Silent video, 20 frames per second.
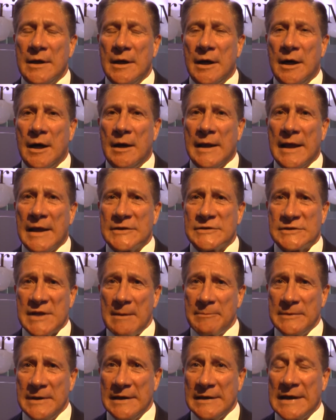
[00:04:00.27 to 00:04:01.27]

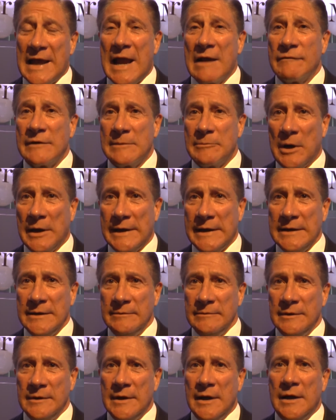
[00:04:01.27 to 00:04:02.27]
accepting everybody
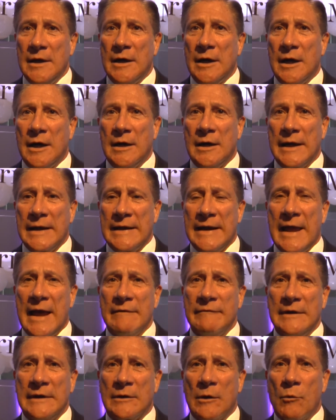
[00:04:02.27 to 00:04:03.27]
and
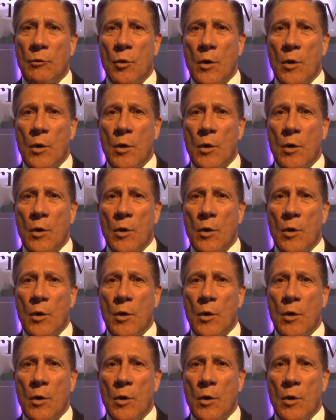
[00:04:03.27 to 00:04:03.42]
having a